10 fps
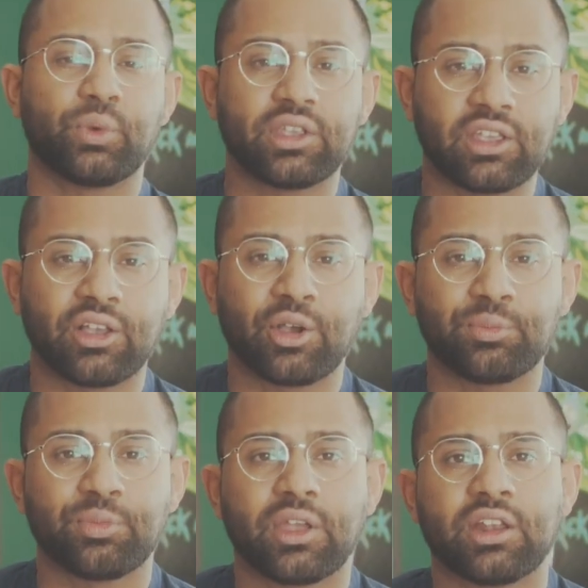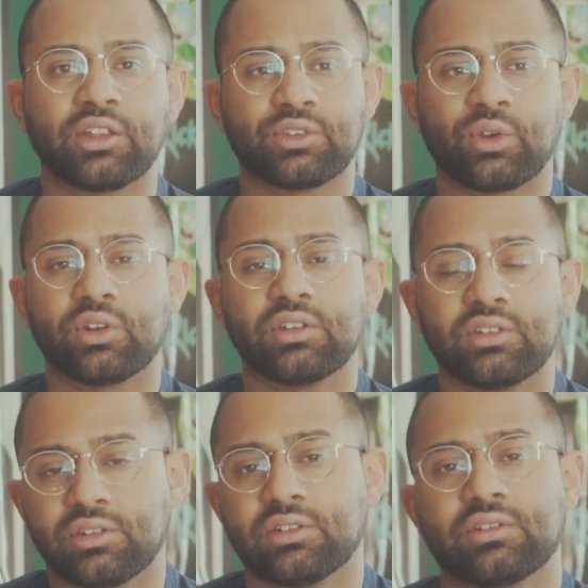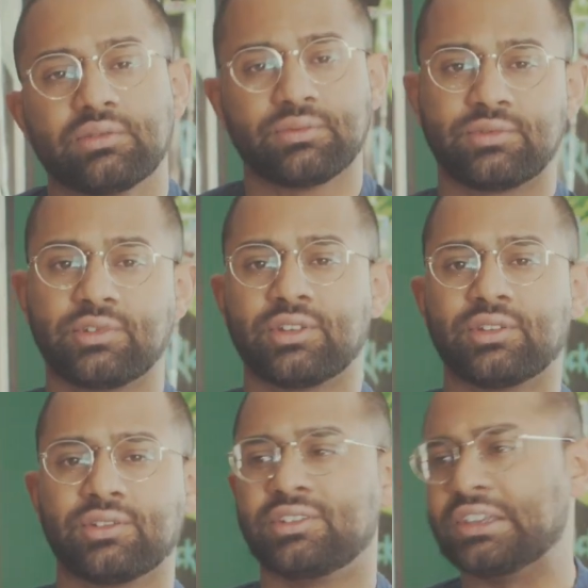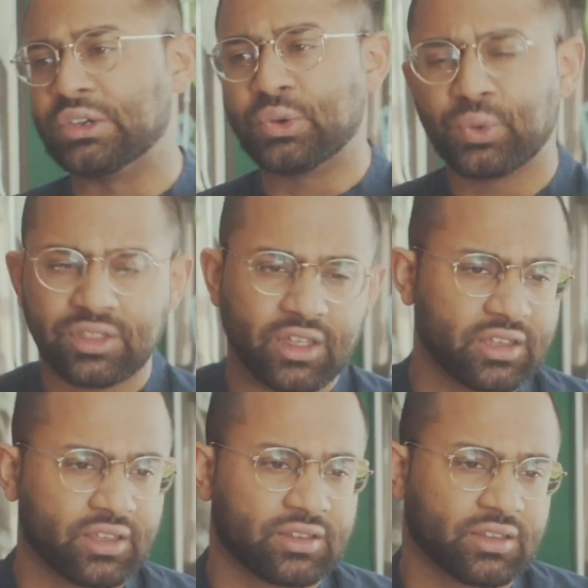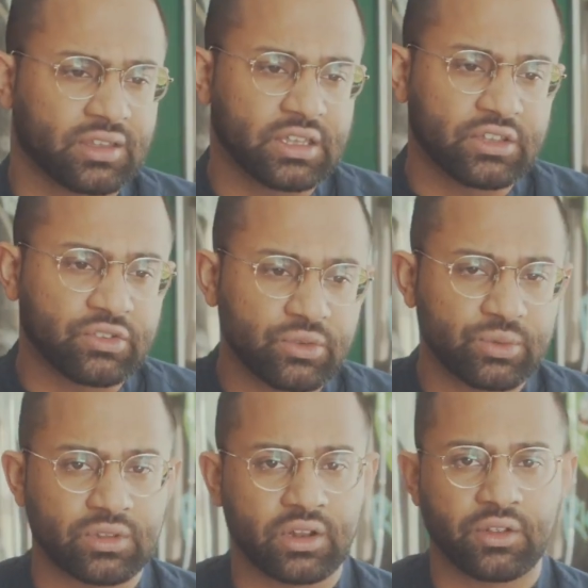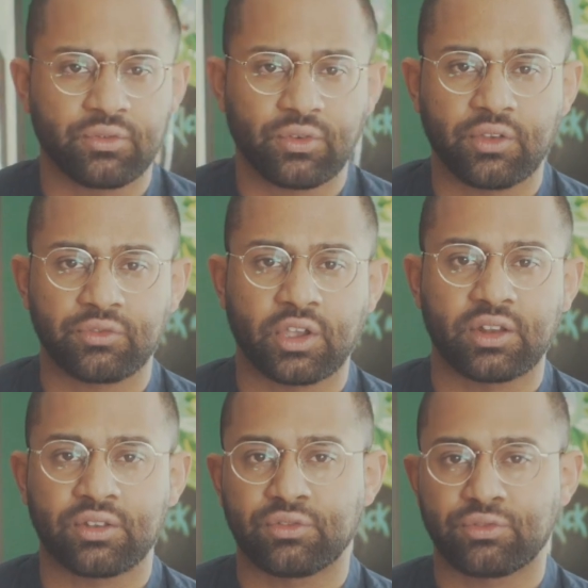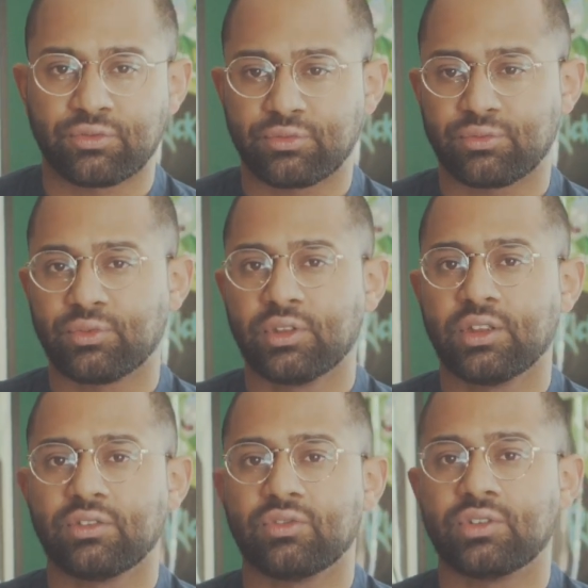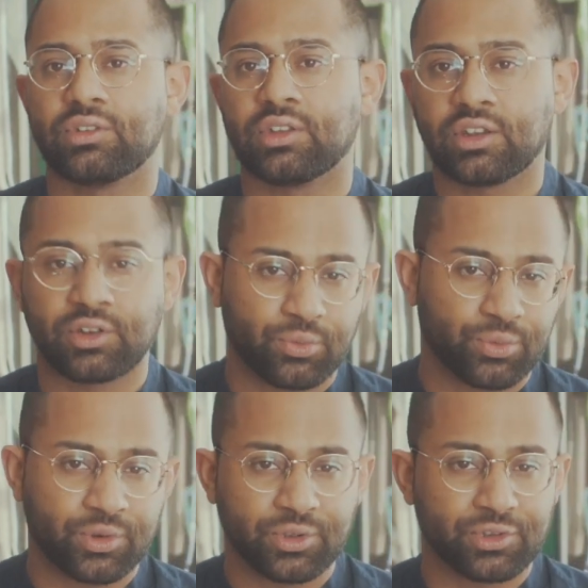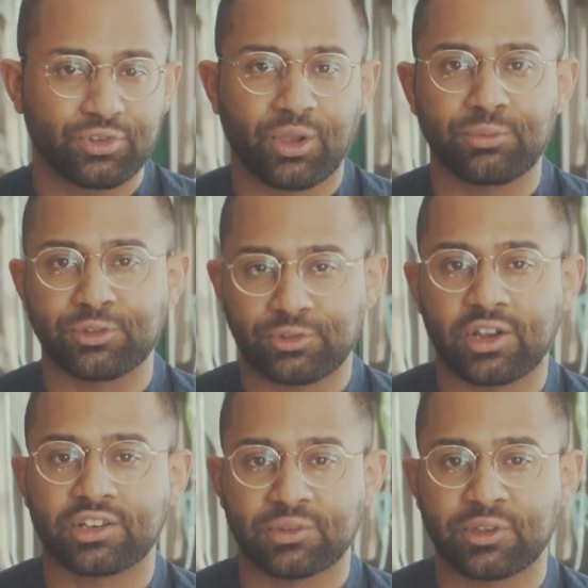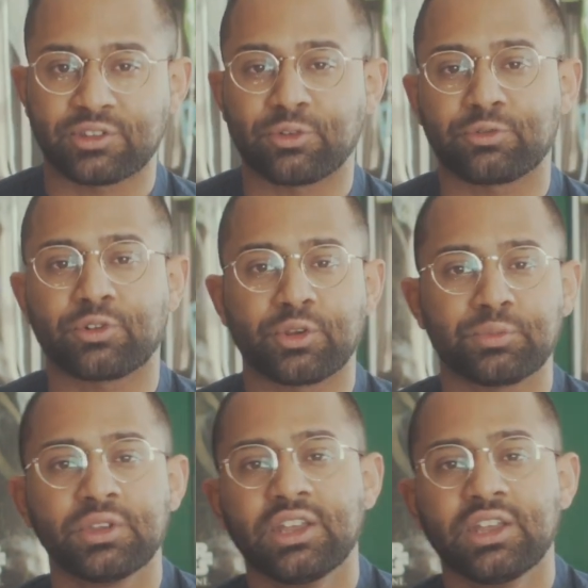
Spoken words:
waking up and I started to deal with, I guess, like issues that I've kind of did a real good job distracting myself from.